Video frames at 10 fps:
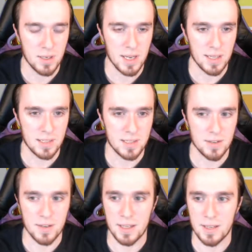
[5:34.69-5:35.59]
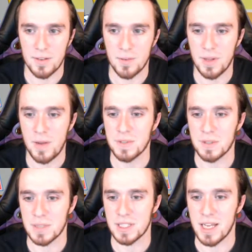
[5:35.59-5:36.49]
Add that to your hand. Well, that was a
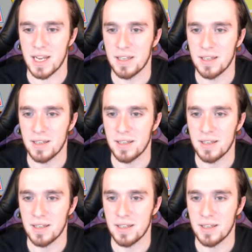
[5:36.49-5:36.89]
mistake.